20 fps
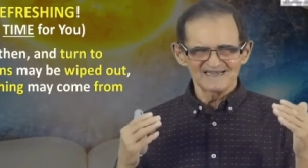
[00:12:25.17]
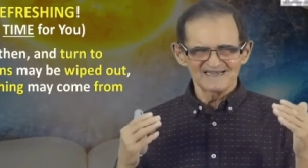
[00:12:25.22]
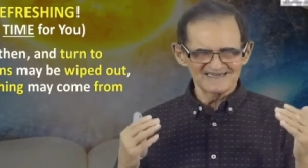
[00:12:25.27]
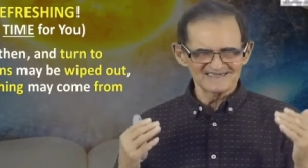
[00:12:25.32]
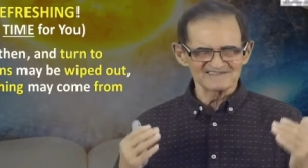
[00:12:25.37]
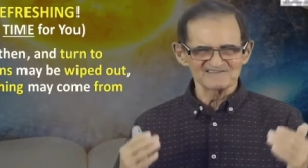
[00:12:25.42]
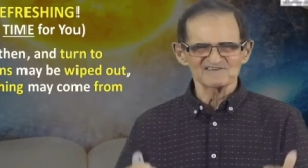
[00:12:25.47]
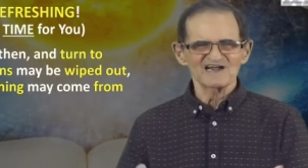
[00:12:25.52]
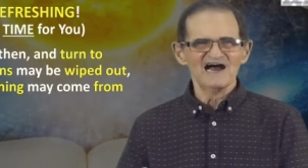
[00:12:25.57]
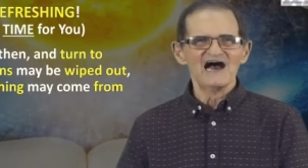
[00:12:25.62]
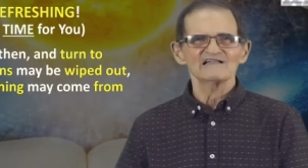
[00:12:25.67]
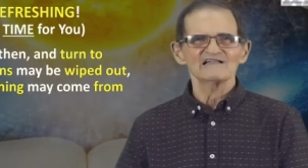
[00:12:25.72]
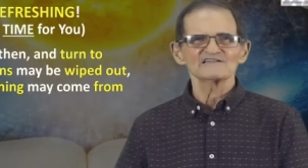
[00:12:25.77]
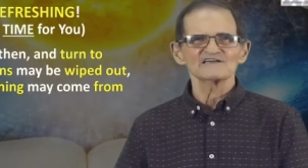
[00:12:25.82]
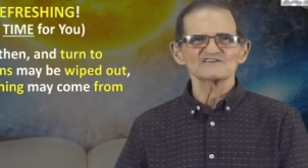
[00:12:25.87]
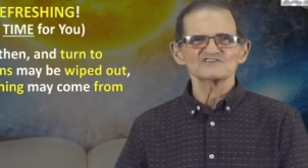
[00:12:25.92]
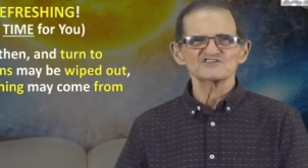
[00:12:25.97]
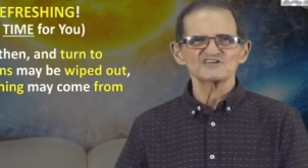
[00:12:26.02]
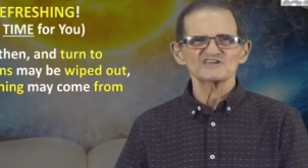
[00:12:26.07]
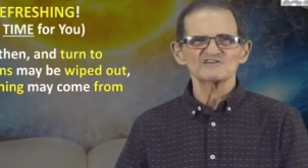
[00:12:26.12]

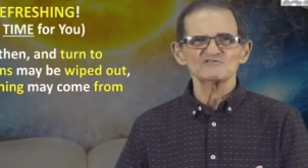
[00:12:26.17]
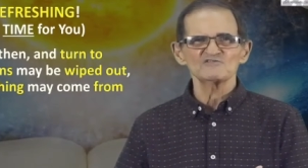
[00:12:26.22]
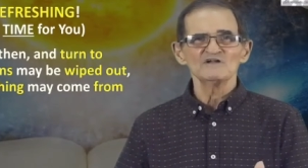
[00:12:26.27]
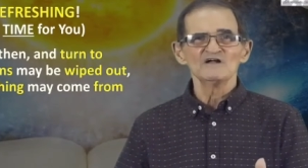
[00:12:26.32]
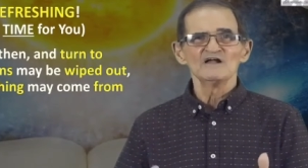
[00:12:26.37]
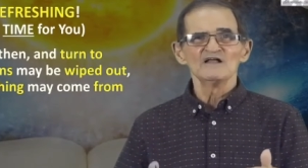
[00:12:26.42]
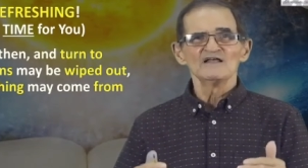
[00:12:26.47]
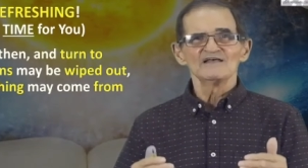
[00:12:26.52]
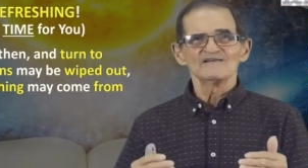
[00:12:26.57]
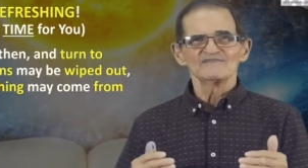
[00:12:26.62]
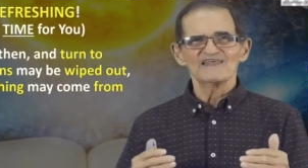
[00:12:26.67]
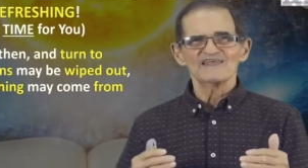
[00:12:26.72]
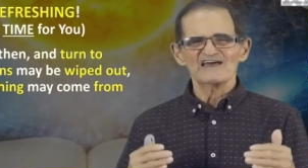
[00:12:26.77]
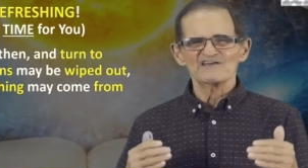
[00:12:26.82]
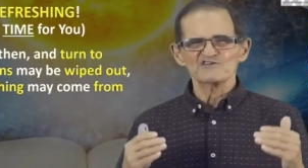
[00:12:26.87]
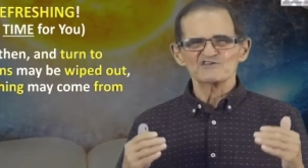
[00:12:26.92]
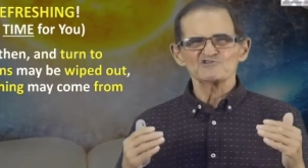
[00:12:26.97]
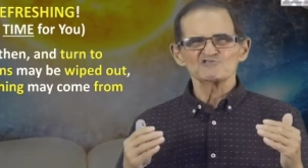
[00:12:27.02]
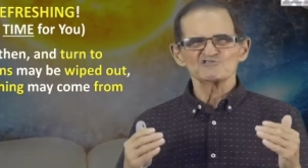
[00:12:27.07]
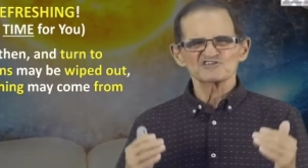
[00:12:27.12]
acknowledging
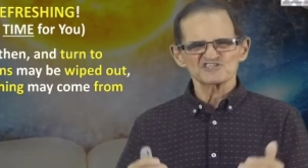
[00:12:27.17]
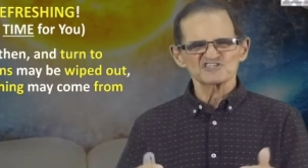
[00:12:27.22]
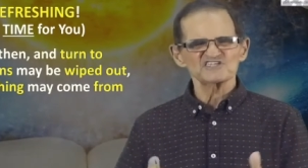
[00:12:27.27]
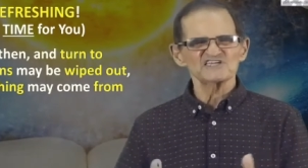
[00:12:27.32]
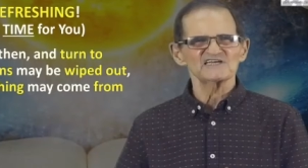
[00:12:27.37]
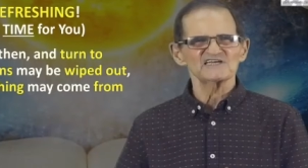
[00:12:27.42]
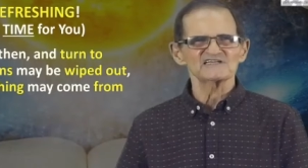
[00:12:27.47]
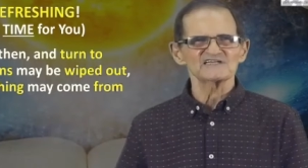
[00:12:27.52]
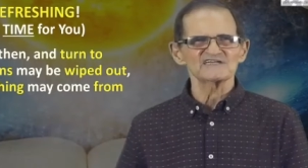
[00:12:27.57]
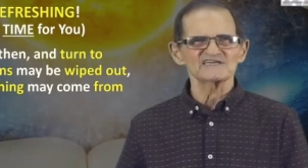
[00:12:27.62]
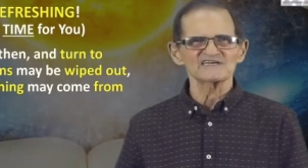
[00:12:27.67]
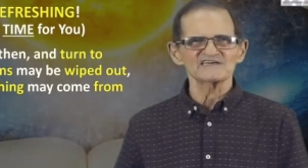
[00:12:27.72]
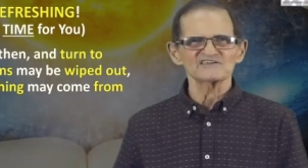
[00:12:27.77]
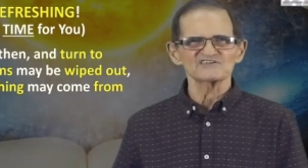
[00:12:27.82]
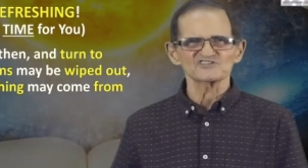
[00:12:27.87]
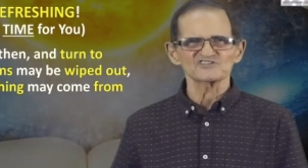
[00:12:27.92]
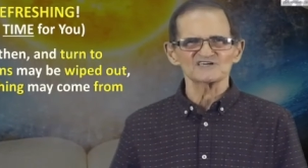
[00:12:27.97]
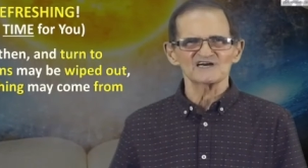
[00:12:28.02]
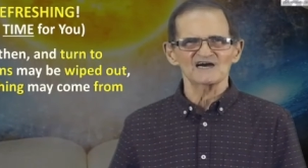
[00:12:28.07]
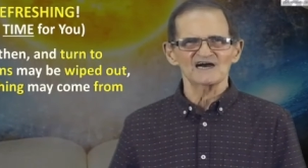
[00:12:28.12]
that you sinned
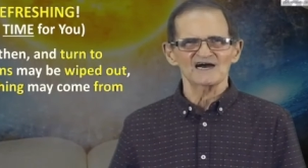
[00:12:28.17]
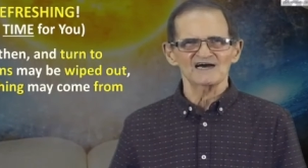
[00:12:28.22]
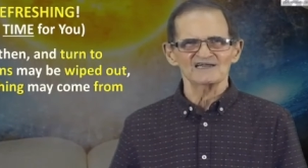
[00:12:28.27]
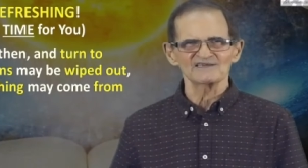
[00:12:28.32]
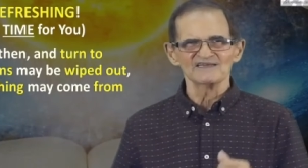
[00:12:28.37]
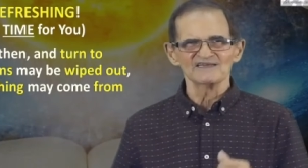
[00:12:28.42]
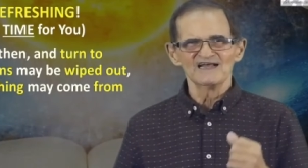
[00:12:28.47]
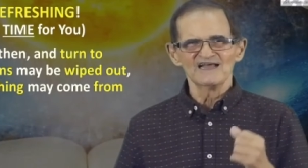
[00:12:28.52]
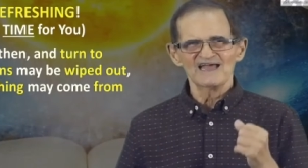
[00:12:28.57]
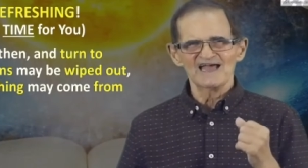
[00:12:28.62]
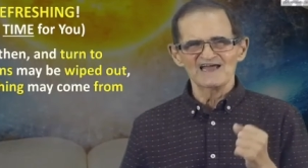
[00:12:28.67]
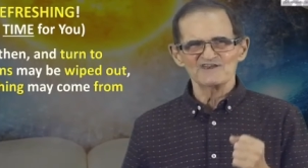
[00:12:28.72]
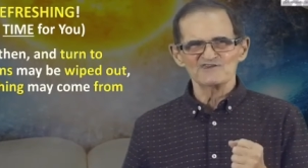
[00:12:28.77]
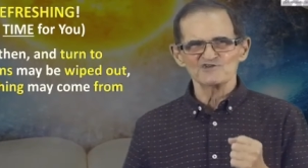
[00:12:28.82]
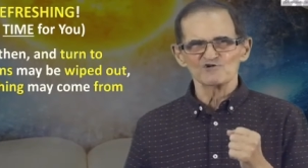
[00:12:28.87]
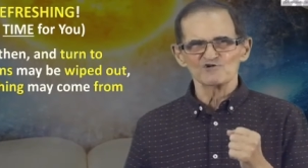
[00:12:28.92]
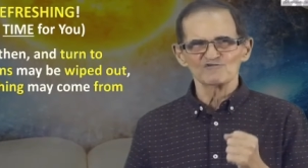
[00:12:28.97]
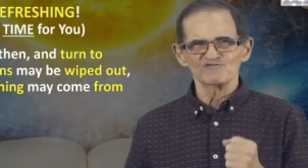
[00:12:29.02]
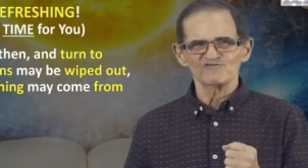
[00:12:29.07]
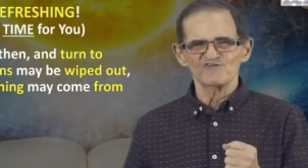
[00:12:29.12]
against God, and
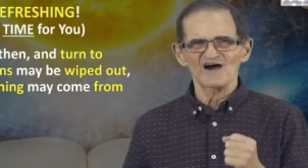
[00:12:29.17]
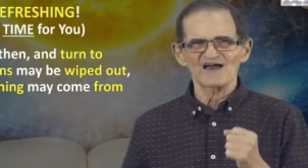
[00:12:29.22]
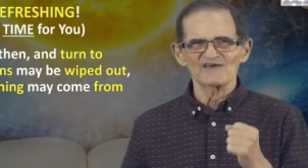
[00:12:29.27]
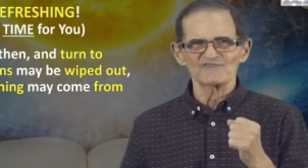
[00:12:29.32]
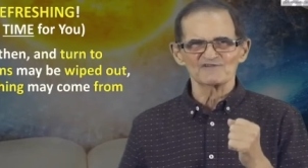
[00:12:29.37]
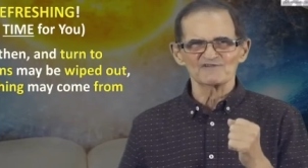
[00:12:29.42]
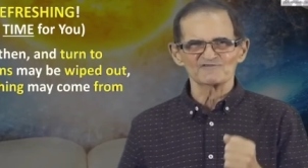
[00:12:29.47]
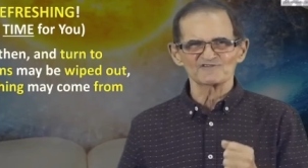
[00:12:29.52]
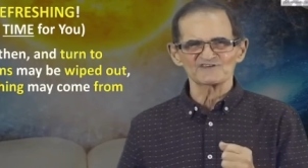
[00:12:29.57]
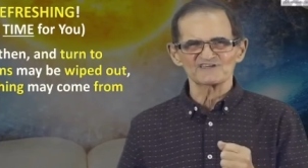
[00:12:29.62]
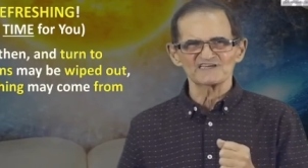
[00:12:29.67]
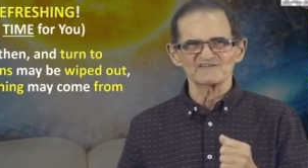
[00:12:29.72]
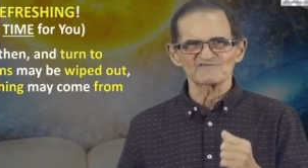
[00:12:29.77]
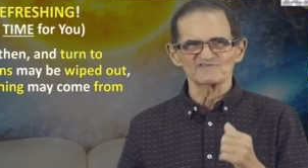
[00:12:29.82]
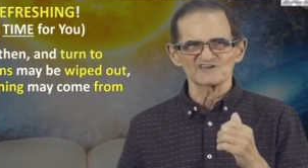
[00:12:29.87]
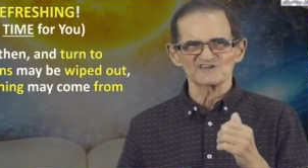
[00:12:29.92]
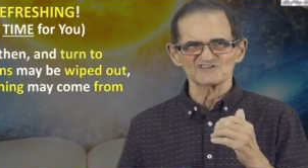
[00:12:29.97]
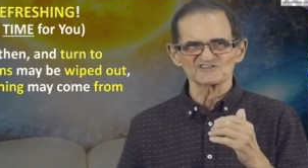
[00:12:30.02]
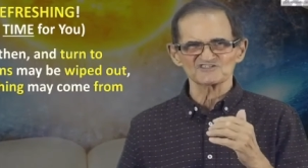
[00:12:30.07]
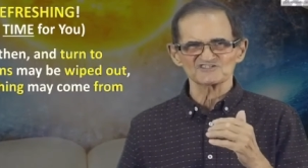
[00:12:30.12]
you'll find the
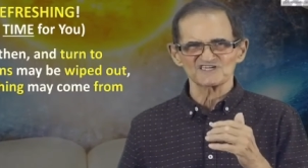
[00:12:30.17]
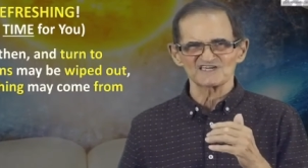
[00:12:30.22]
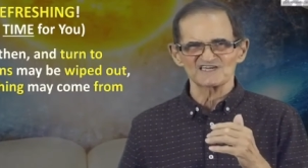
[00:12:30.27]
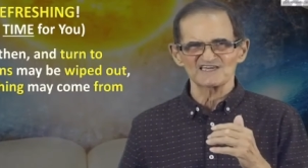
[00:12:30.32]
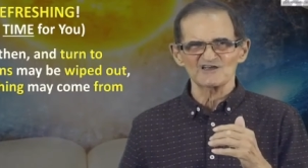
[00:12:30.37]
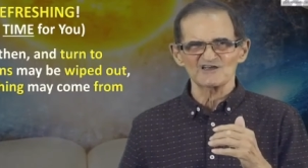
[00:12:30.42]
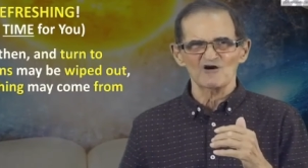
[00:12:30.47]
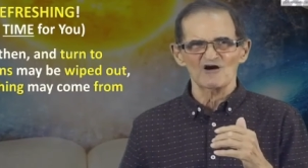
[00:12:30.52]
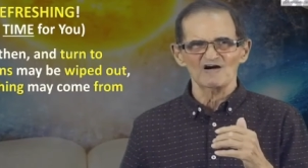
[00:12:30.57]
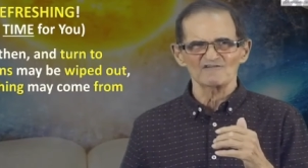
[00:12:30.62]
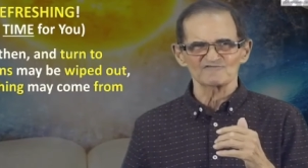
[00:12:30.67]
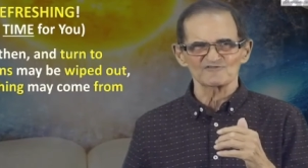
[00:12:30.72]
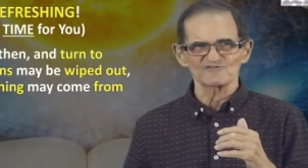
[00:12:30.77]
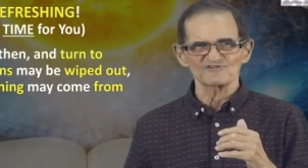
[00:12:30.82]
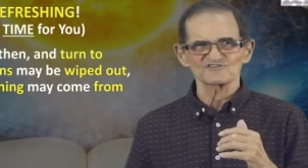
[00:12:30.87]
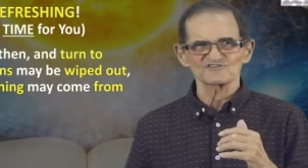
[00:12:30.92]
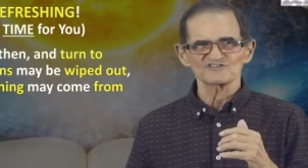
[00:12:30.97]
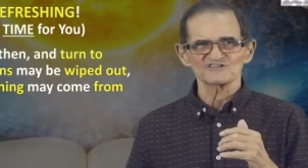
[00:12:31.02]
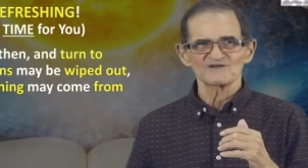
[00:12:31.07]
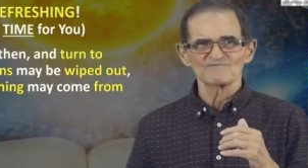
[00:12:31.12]
forgiveness that He
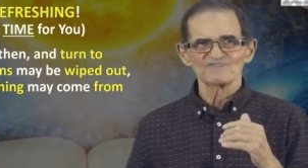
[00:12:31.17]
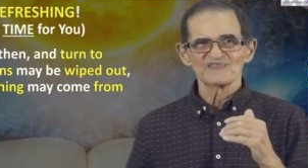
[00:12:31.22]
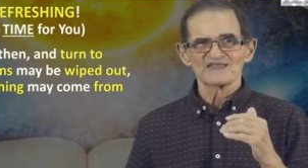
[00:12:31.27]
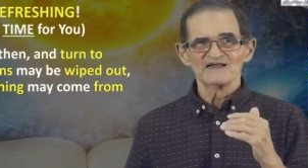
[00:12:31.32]
offers.